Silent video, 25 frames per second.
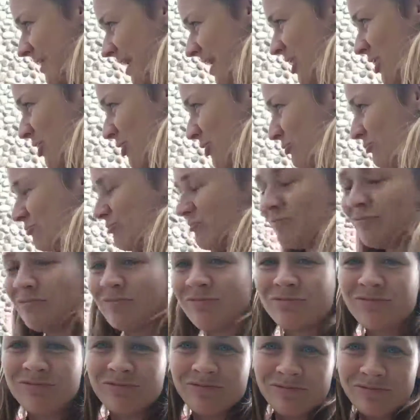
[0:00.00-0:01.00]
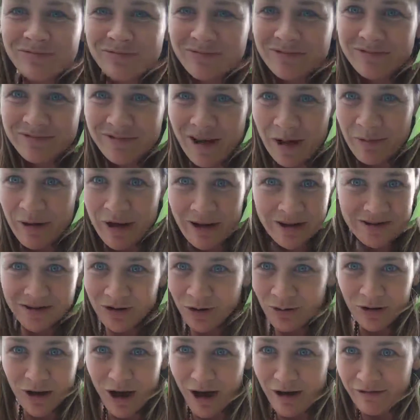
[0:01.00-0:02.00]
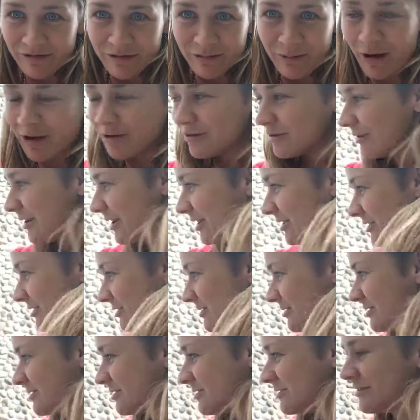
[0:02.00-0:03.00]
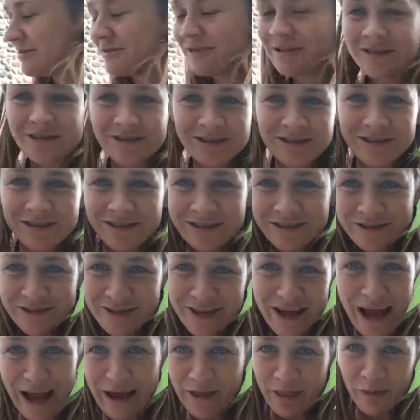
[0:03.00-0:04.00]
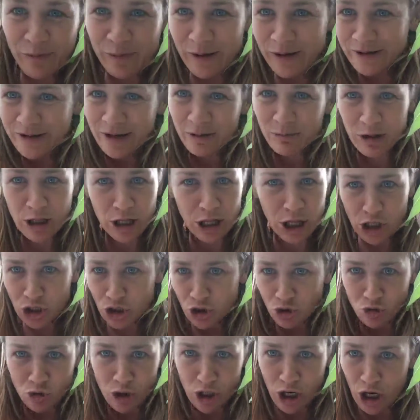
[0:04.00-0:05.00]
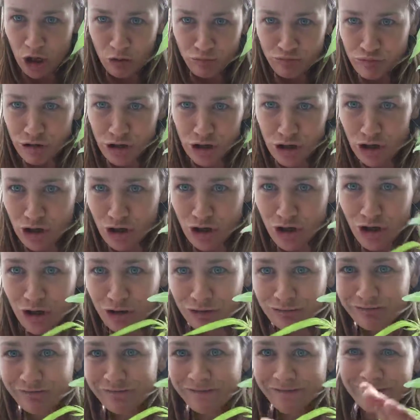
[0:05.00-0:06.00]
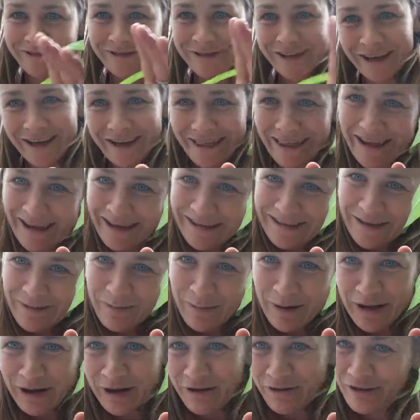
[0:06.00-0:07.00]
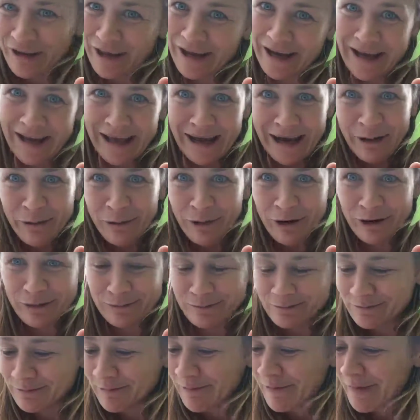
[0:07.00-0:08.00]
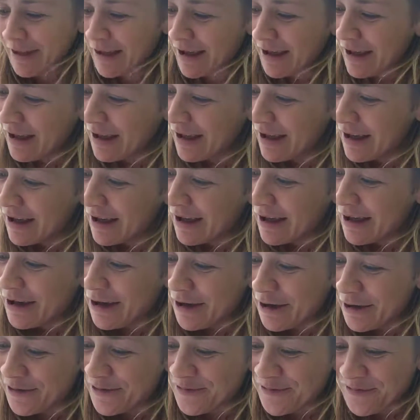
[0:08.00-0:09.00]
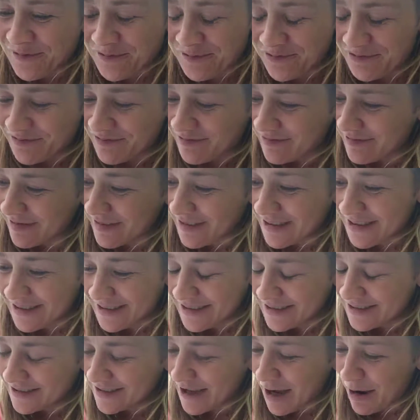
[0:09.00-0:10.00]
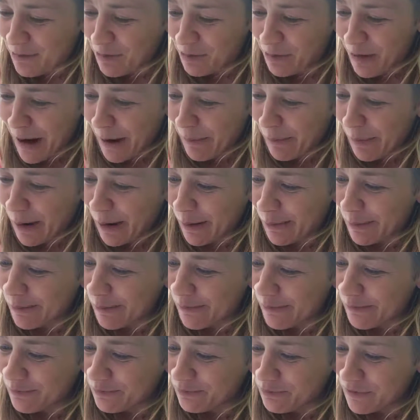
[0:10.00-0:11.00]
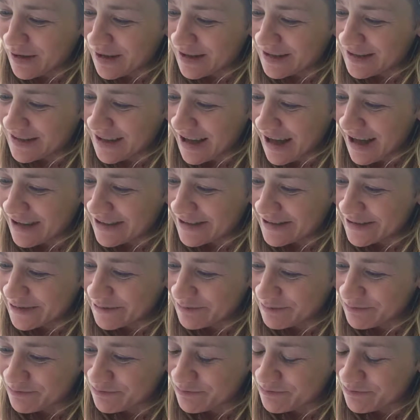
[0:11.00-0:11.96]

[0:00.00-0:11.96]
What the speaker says: thank you. I'm getting told off from all directions. There's a guy in the building being like, you can't be here. It's like, thanks, I've been here for like an hour. It's time to wrap up. It says,